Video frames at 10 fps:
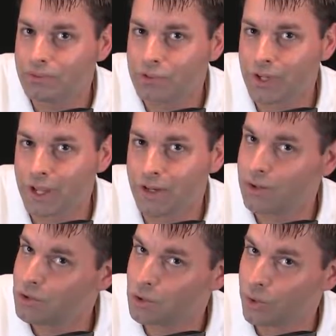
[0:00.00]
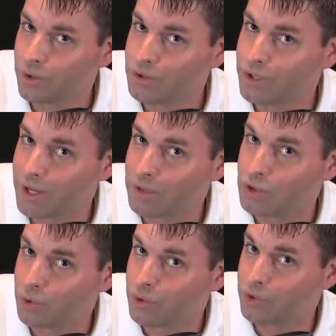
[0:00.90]
sand, soil,
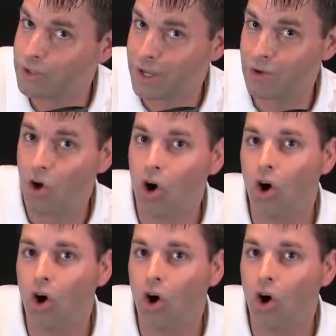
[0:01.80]
sand, soil, sand,